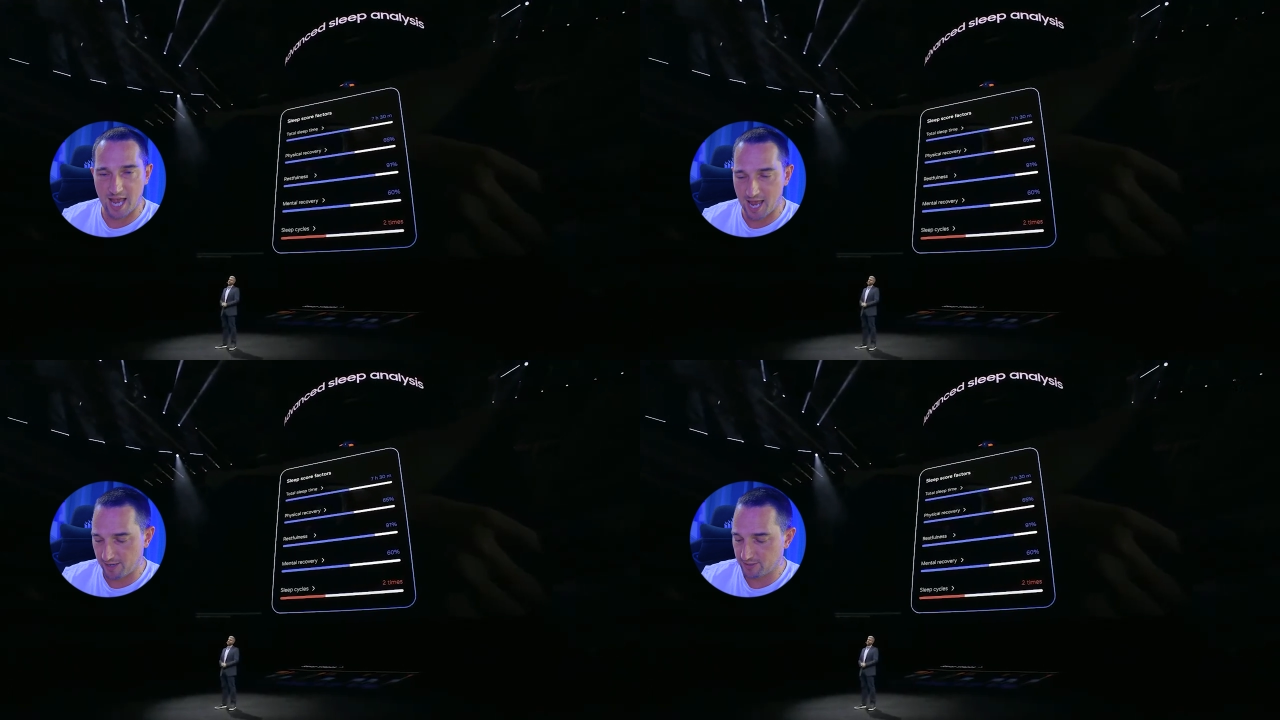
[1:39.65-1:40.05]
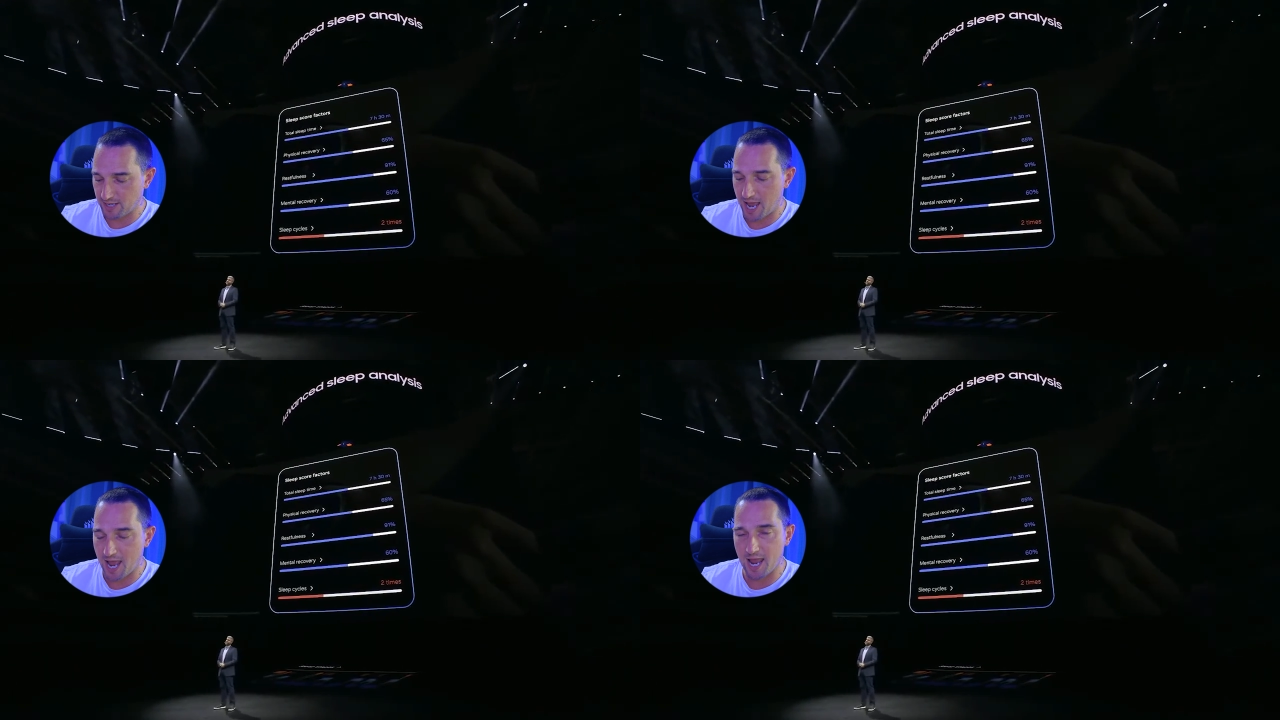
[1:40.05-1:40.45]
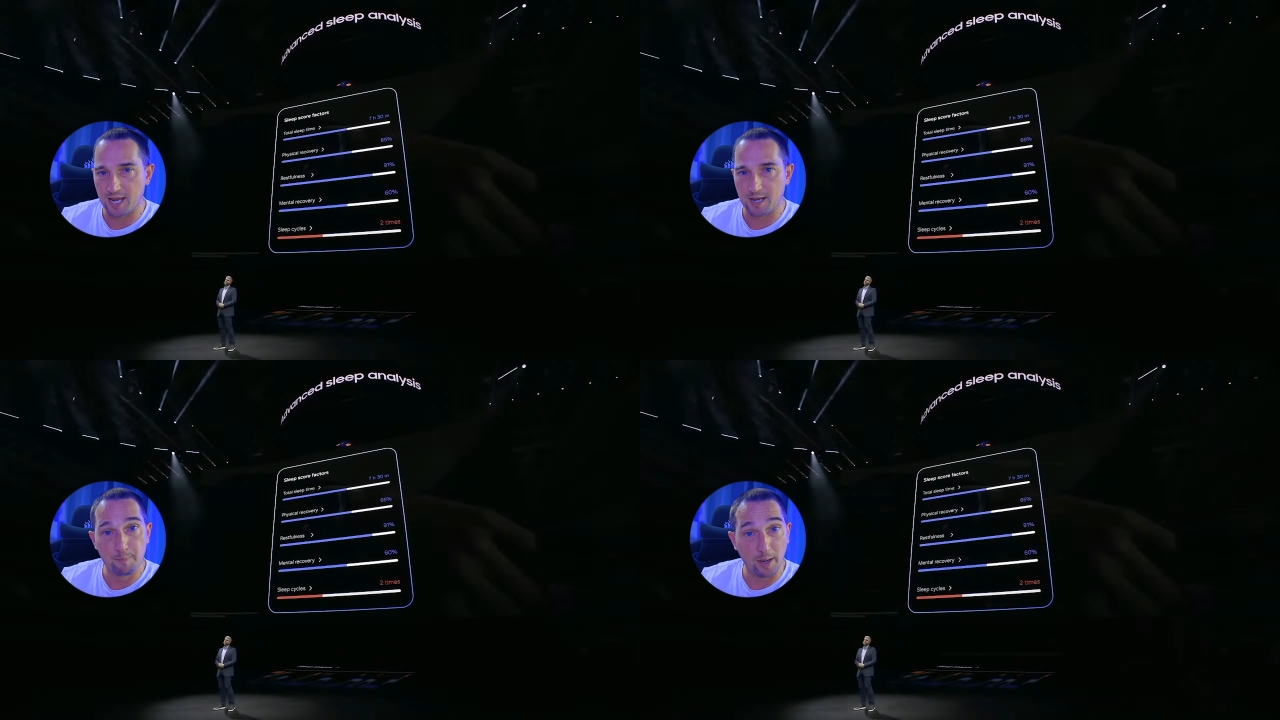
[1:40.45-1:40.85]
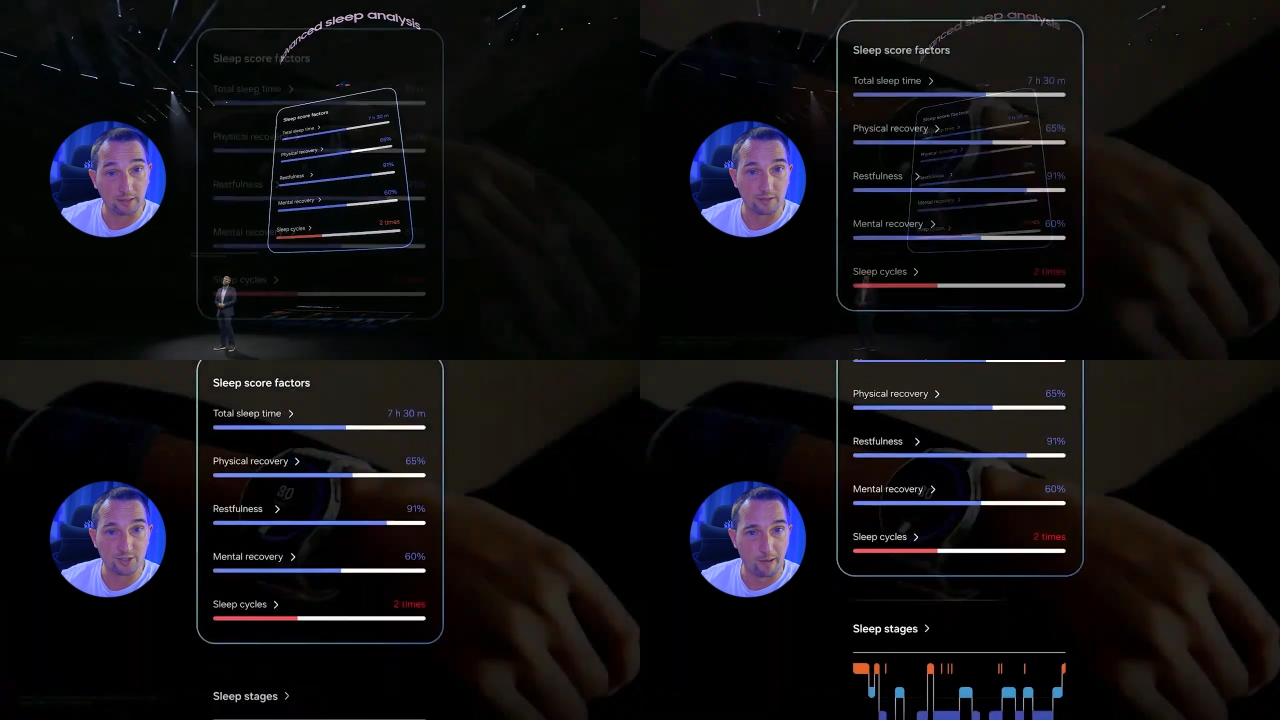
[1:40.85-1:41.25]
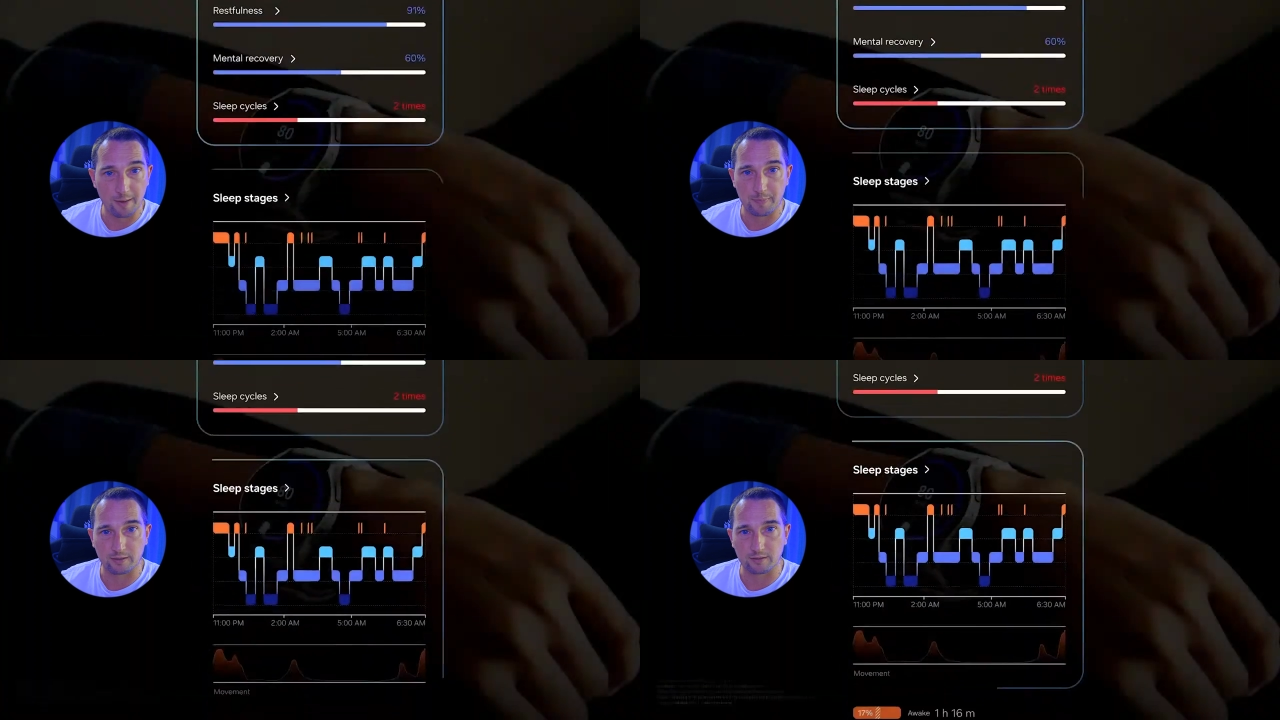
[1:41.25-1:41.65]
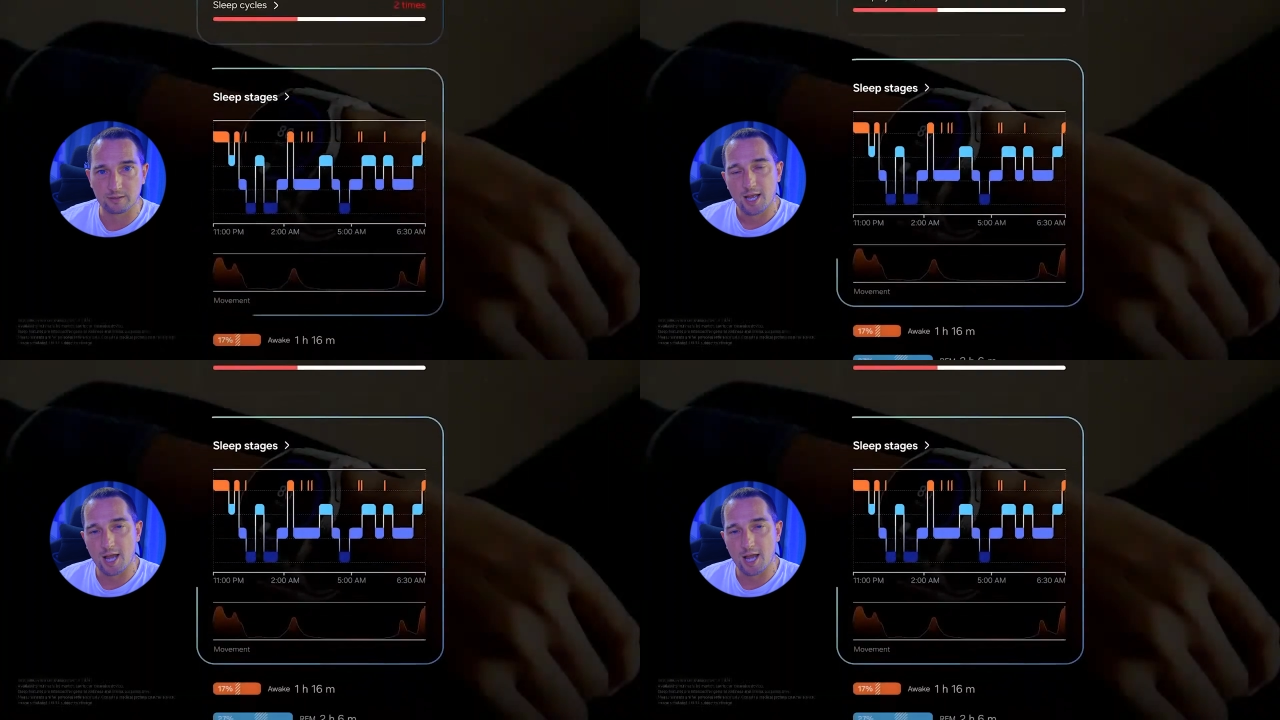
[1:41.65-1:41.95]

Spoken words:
as a button, a smart button?